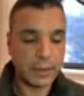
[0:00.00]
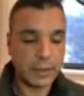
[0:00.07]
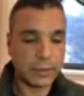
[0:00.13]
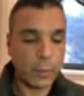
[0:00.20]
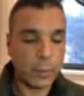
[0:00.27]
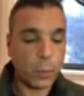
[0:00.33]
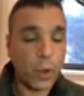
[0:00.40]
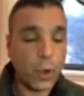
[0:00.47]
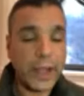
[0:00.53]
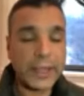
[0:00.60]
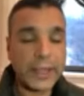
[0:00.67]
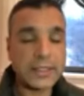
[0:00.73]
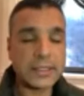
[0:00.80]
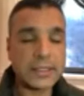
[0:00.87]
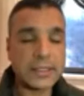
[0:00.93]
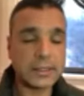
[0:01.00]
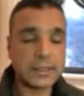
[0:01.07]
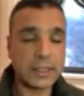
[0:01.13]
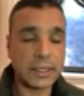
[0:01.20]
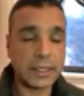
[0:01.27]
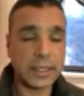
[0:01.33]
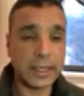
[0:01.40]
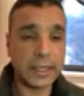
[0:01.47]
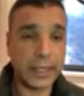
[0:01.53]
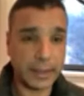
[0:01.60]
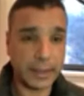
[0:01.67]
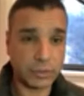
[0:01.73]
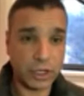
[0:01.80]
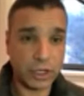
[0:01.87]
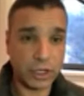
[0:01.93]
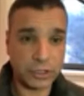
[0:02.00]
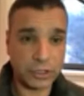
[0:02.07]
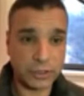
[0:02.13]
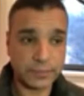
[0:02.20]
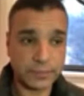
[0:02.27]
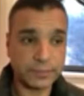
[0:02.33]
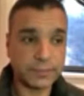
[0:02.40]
Now, why is it uh, a, game changer?